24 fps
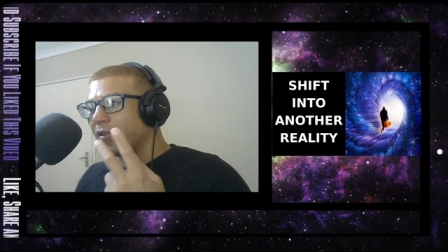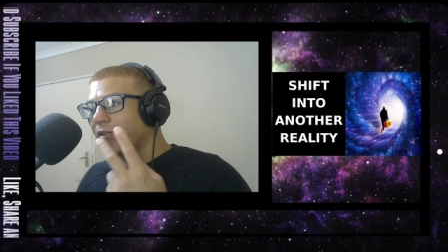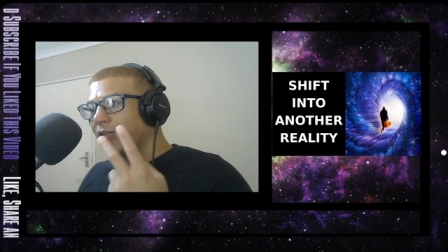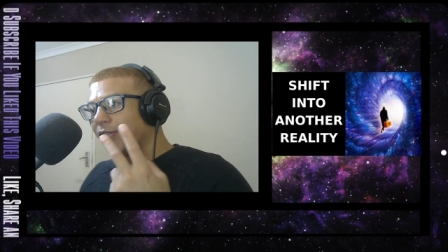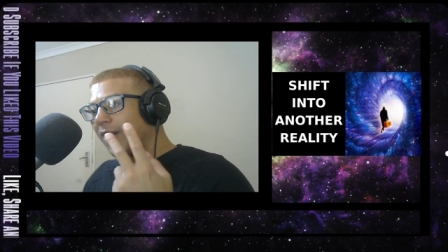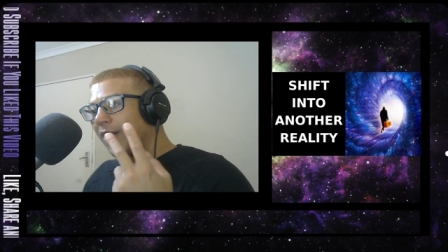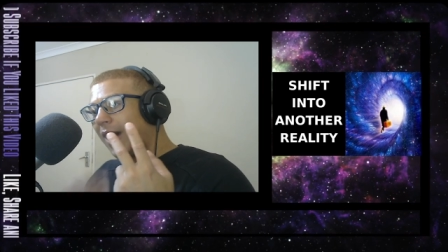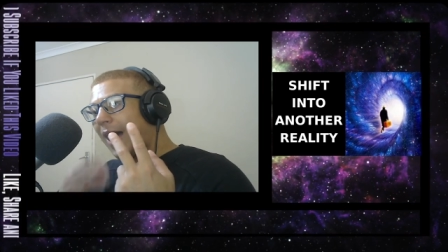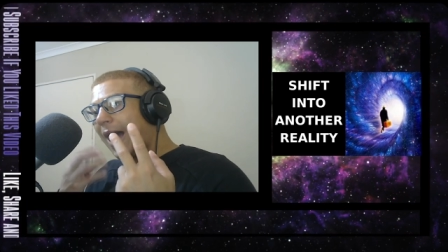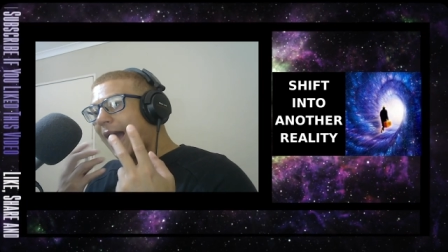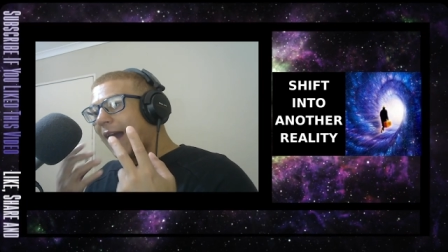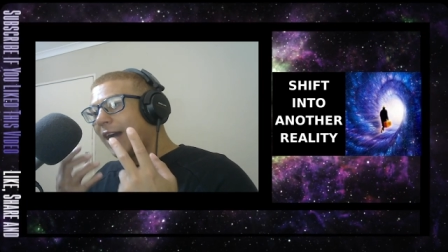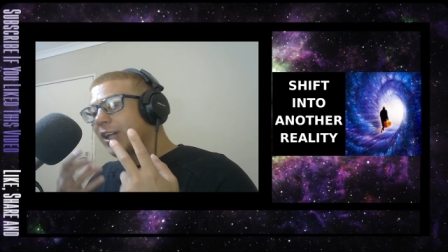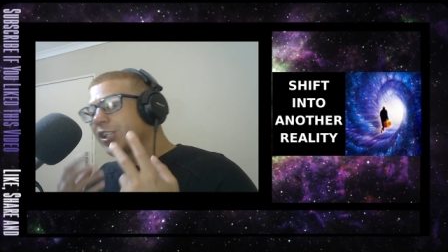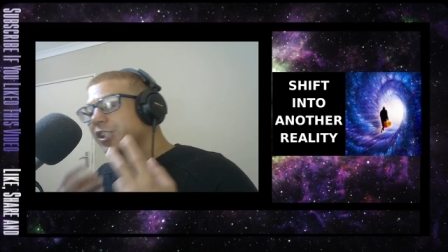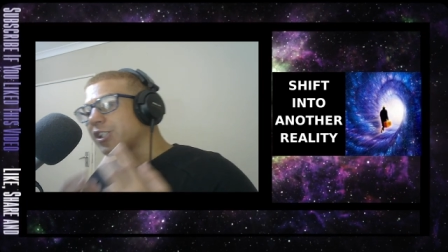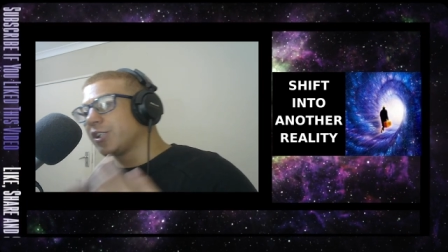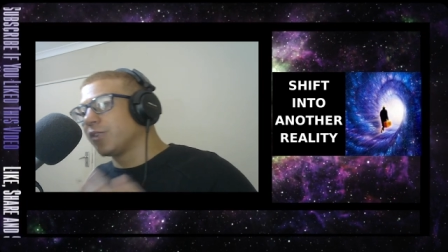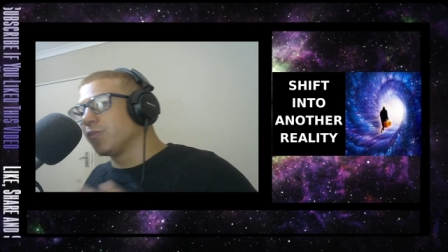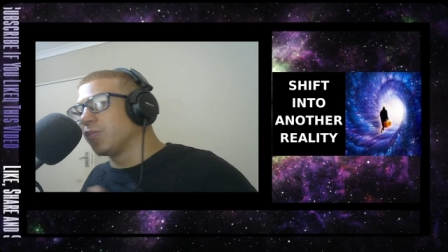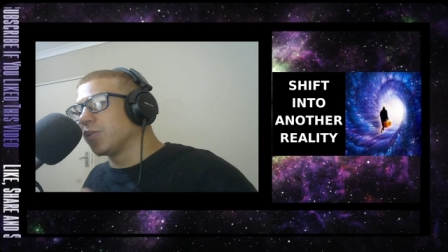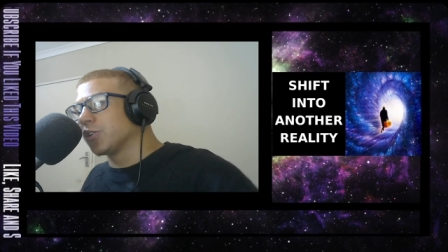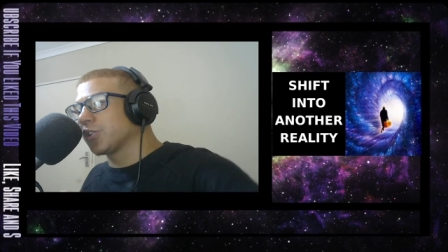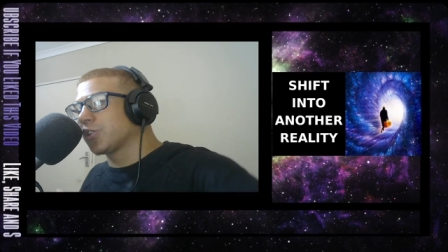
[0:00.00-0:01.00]
the
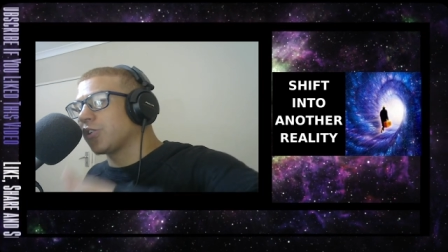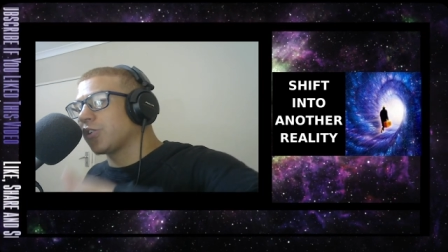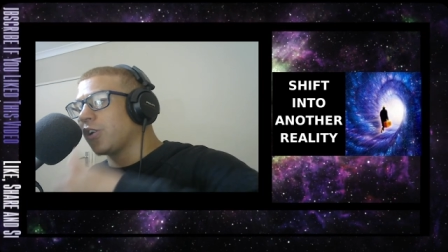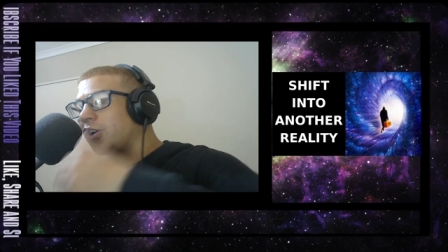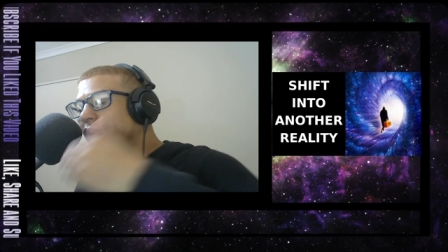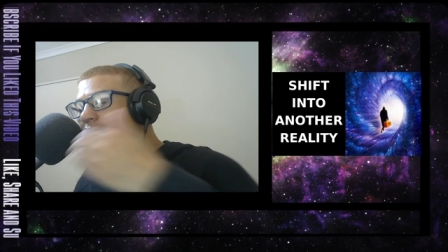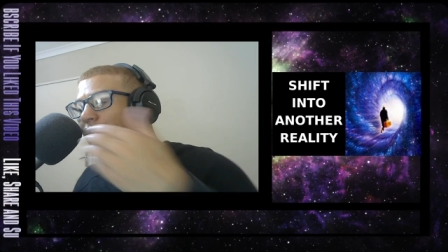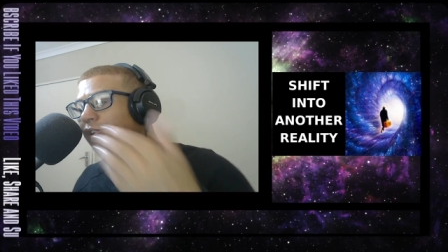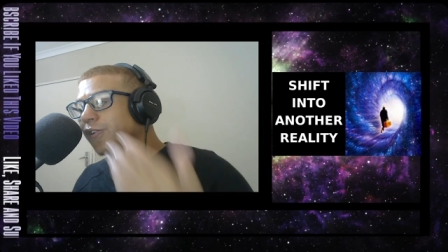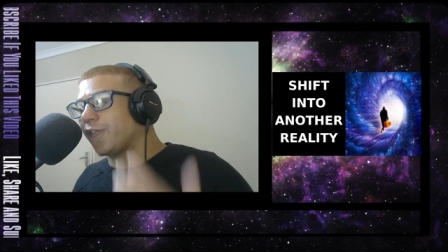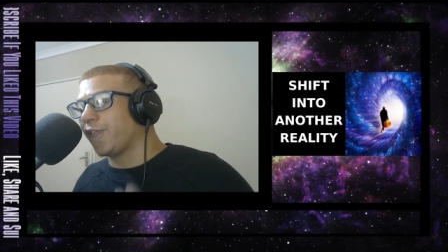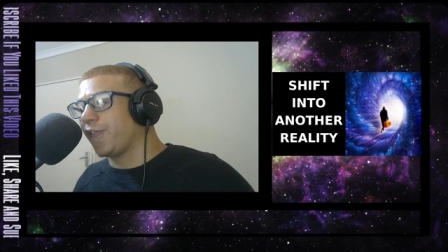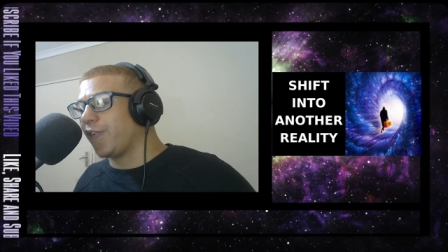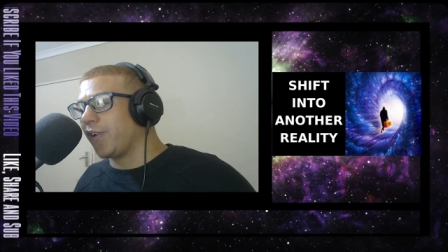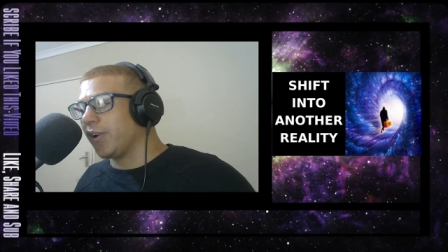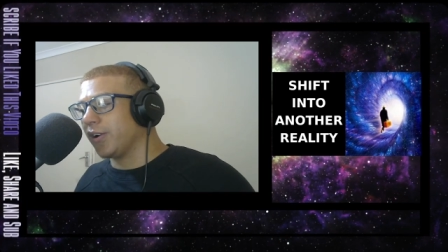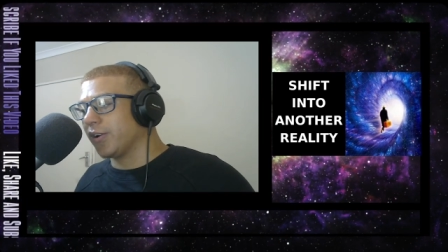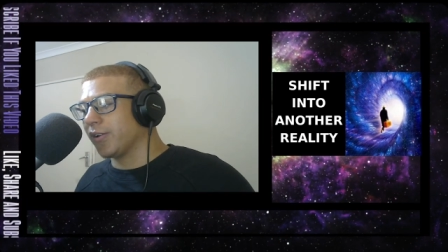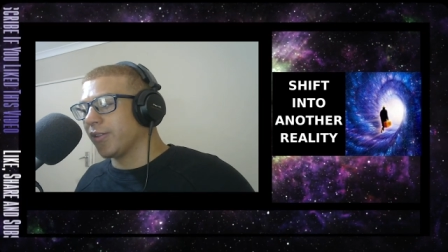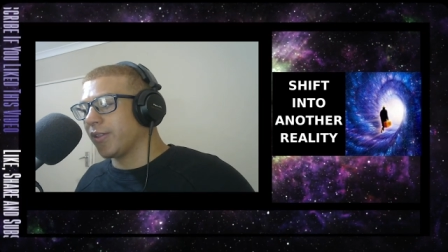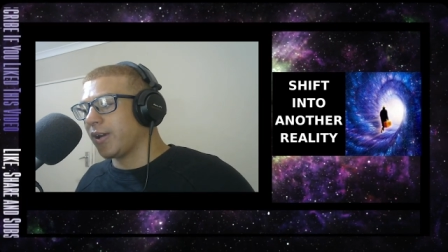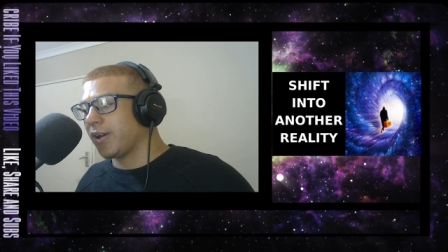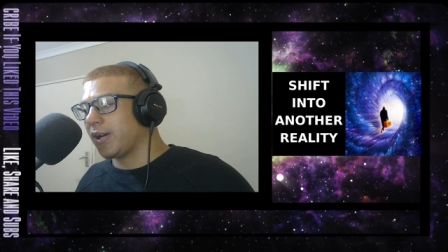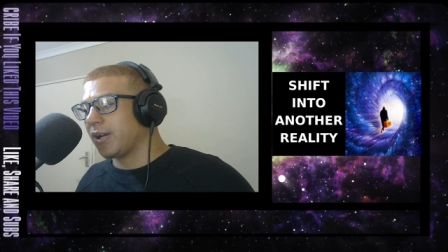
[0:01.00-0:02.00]
action will start to
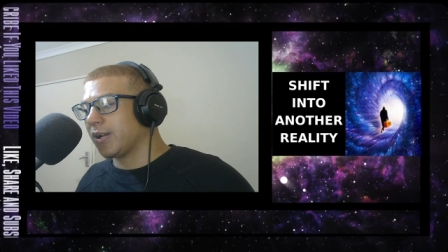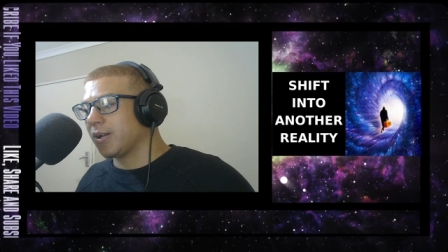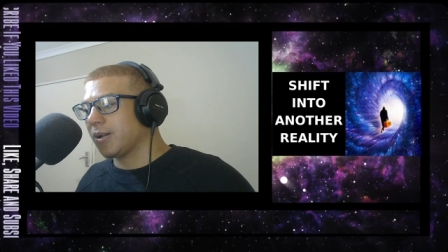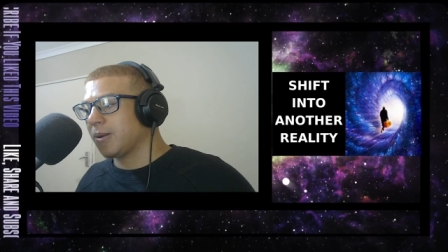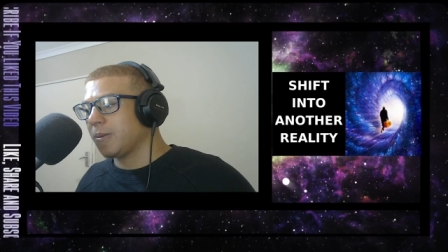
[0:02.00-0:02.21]
follow that.